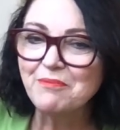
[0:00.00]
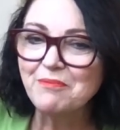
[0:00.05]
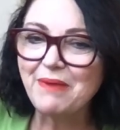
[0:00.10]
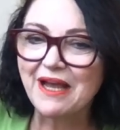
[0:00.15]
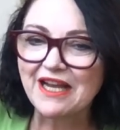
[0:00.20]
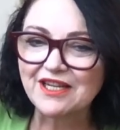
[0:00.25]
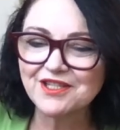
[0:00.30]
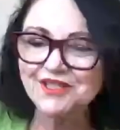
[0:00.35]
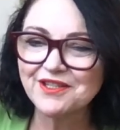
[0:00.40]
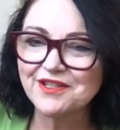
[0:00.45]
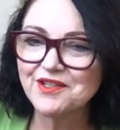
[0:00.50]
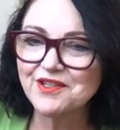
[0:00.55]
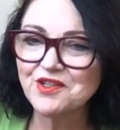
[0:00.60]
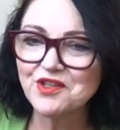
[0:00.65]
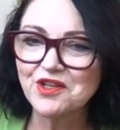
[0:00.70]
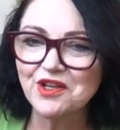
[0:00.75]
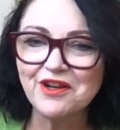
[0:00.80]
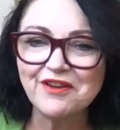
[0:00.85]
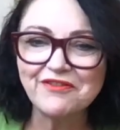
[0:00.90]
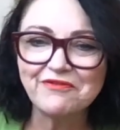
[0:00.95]
Back to the
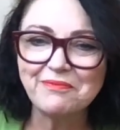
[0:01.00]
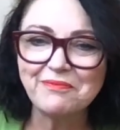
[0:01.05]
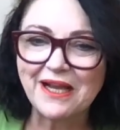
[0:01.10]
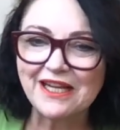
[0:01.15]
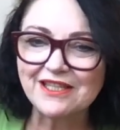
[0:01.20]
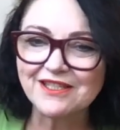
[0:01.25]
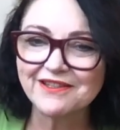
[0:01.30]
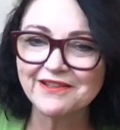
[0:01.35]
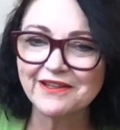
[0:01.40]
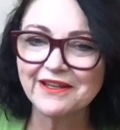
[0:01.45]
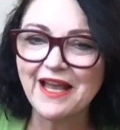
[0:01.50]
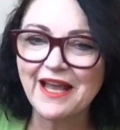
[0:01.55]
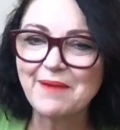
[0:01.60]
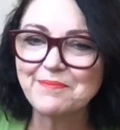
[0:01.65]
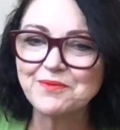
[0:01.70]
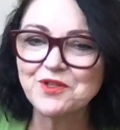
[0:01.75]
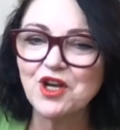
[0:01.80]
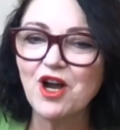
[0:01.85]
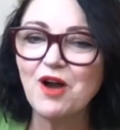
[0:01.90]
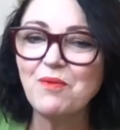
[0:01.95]
surf? Back to the
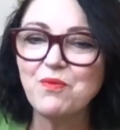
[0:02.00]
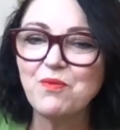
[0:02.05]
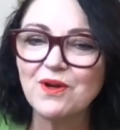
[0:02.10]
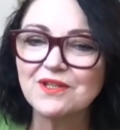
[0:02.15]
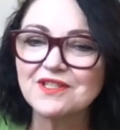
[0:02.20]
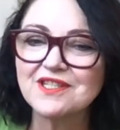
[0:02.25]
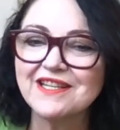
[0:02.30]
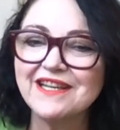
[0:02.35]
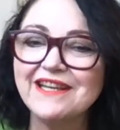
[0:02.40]
laptop? What's